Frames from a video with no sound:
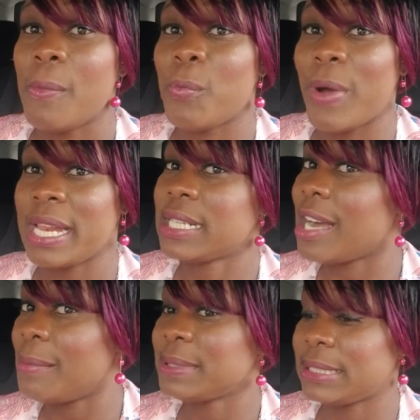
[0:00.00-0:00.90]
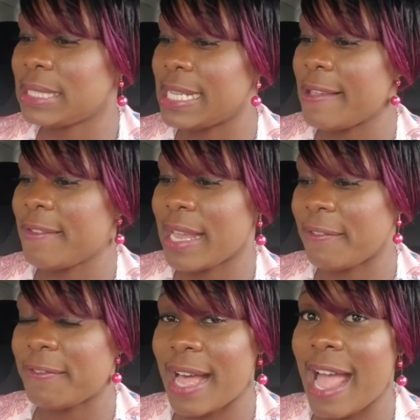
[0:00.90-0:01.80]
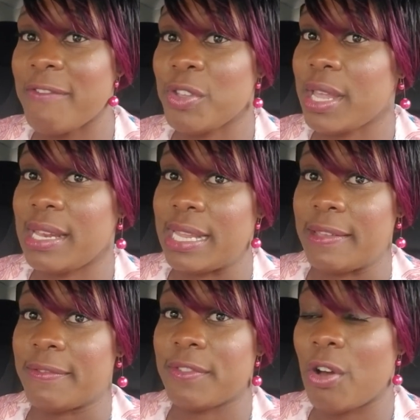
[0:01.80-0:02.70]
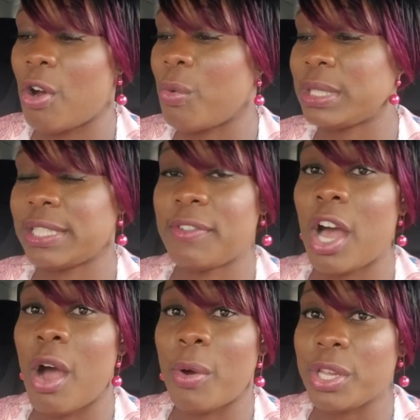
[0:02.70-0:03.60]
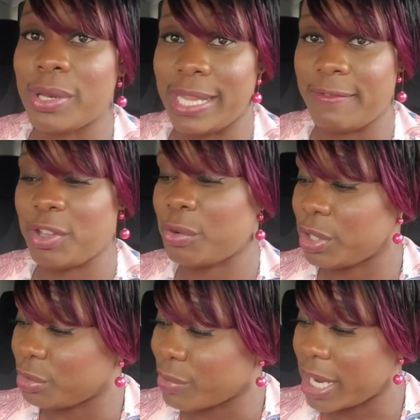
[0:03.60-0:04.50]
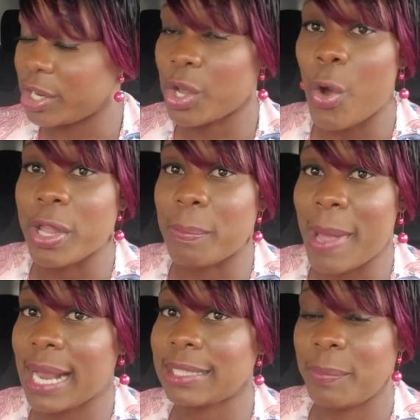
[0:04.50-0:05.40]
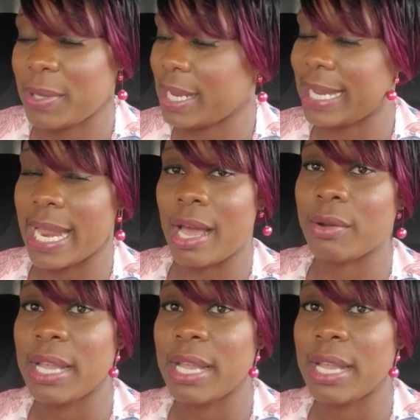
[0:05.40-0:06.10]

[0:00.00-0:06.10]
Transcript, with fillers: when it comes to leaving at five you can leave or whichever hour you leave you're, you're ready to go you're packed up you can get out